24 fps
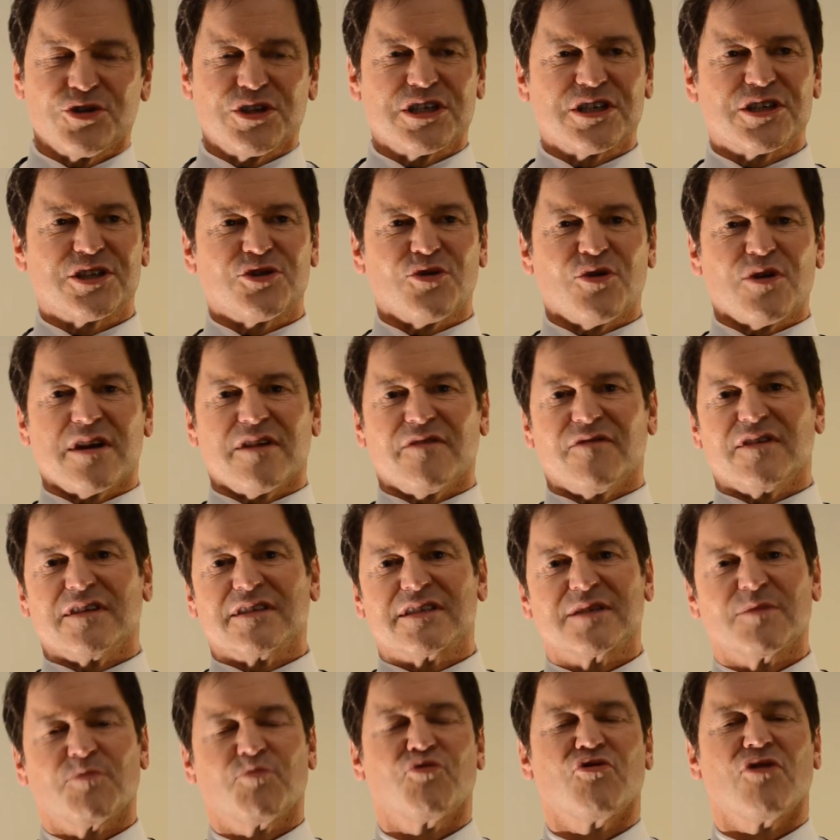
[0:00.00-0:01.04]
just thought of a
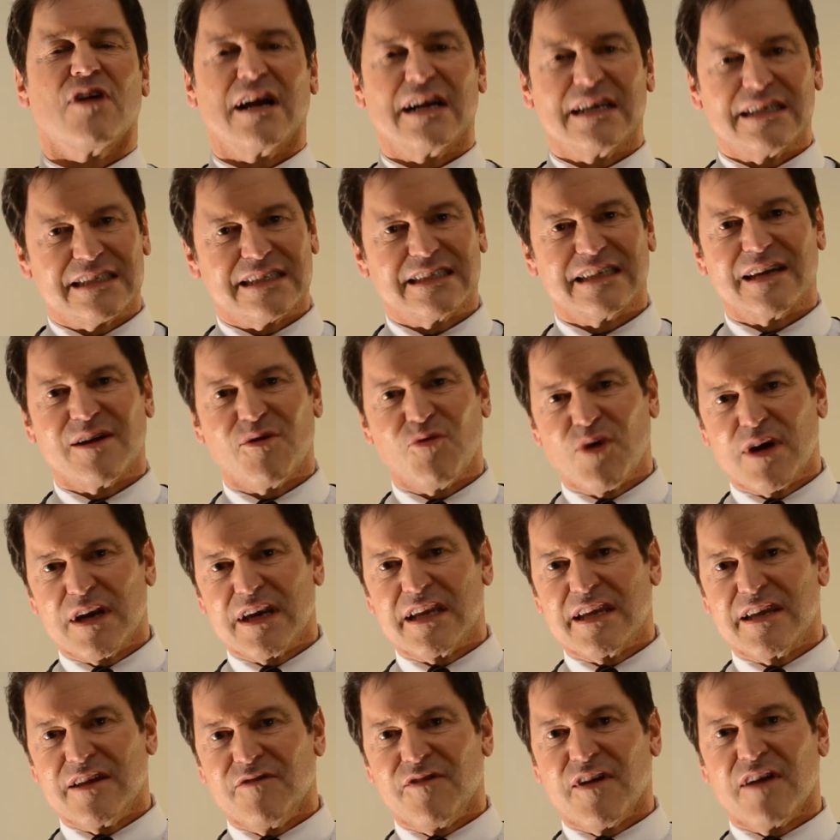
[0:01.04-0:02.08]
surprise that I want
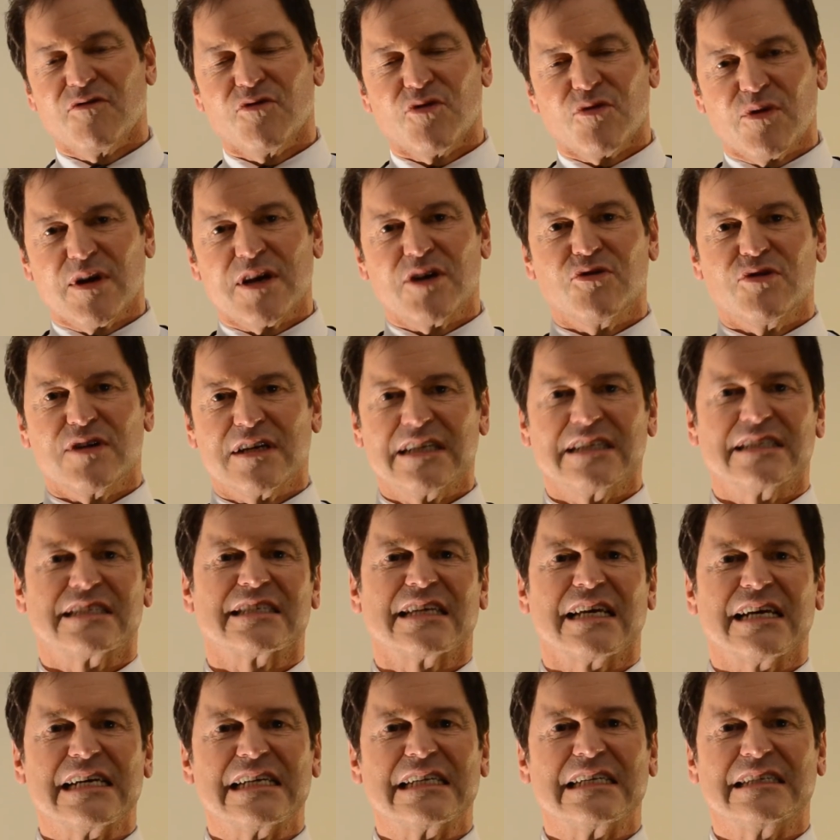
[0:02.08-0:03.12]
to give everyone who gets
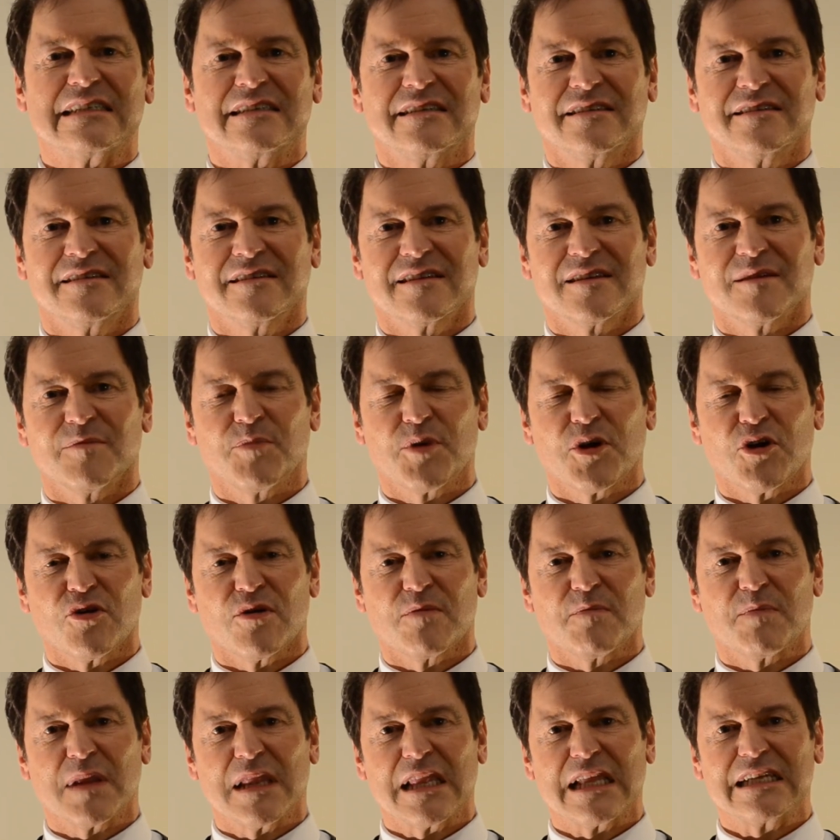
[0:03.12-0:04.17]
on the
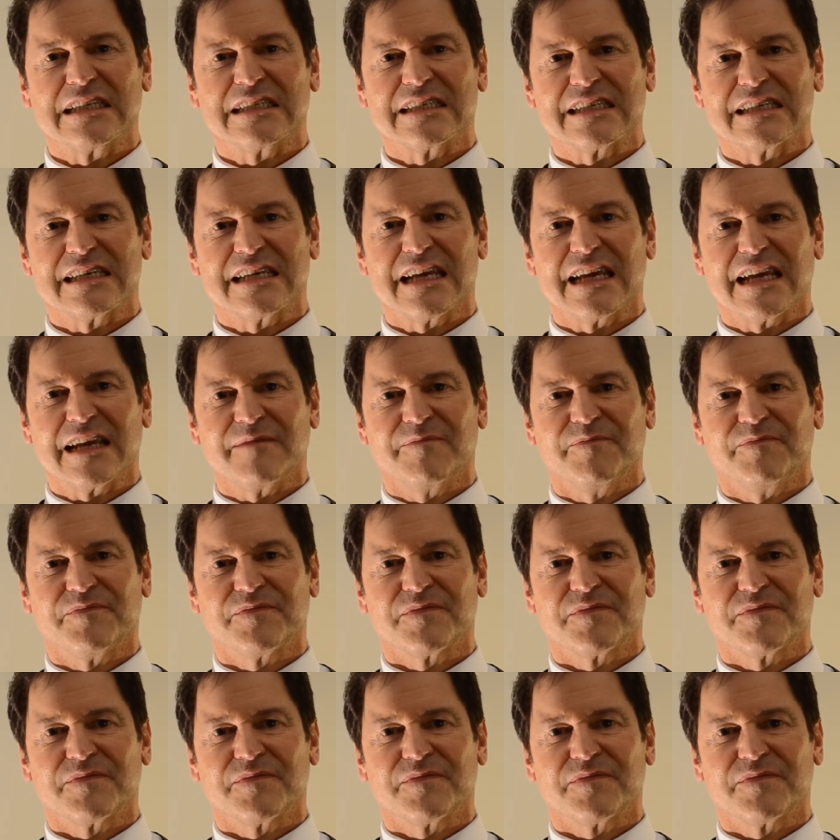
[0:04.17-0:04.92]
Parent Plan today.